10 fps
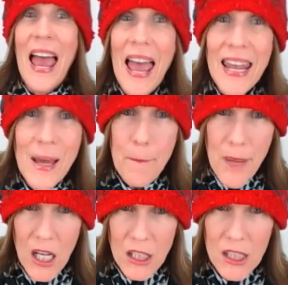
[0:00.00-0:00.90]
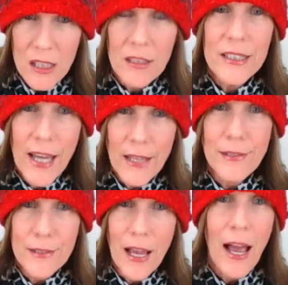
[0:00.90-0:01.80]
Enemas,
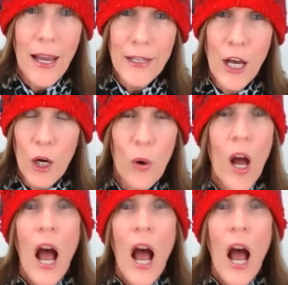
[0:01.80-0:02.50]
yes, I know.